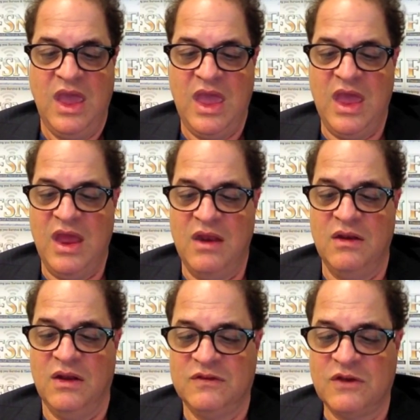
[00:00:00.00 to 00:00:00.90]
And
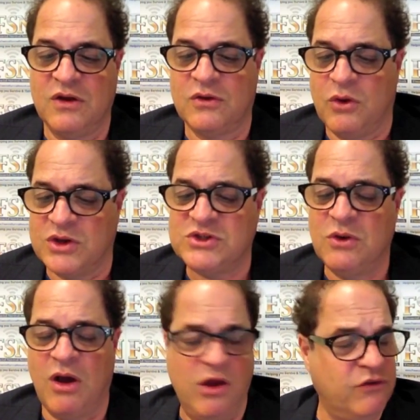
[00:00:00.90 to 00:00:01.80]
it's going to cost you
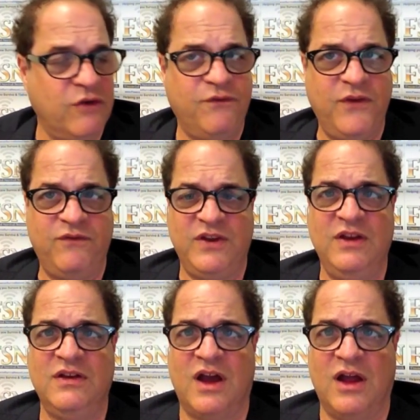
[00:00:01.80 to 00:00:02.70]

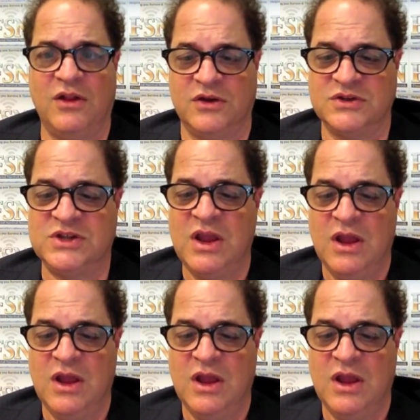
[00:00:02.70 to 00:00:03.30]
$115,